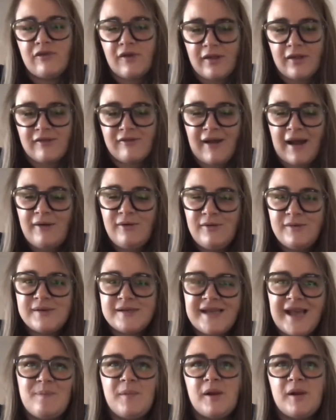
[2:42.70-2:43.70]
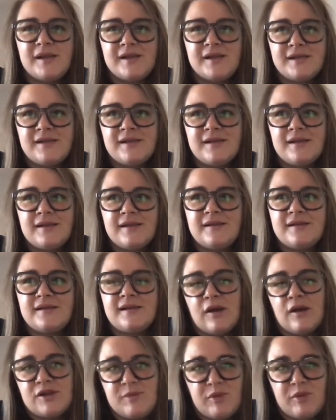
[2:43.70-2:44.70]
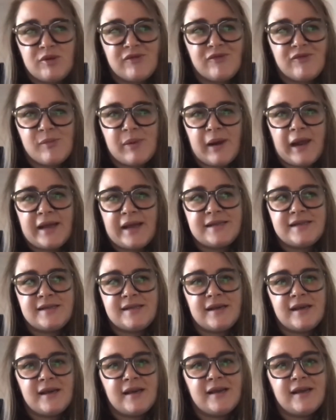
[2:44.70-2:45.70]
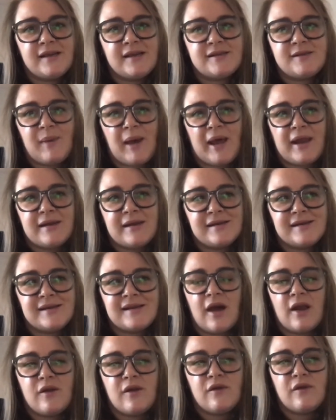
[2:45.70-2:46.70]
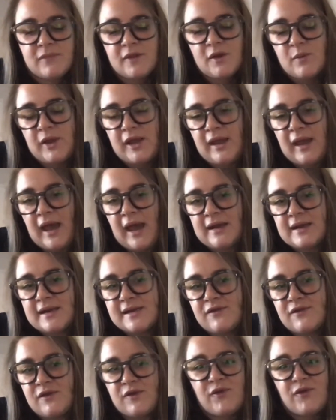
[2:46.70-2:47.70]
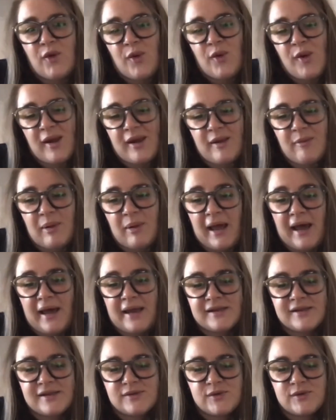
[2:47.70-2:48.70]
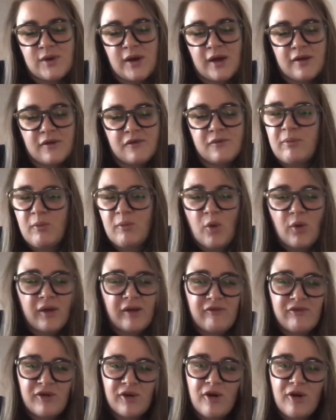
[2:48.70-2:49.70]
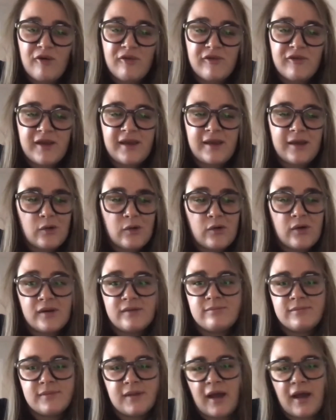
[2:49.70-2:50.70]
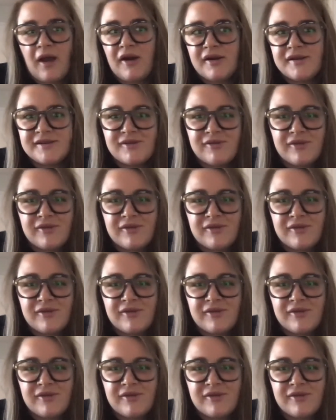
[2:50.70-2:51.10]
further out, but it's such a beautiful place to spend kind of the weekend if you've not got any plans, or kind of walking for a coffee or like ice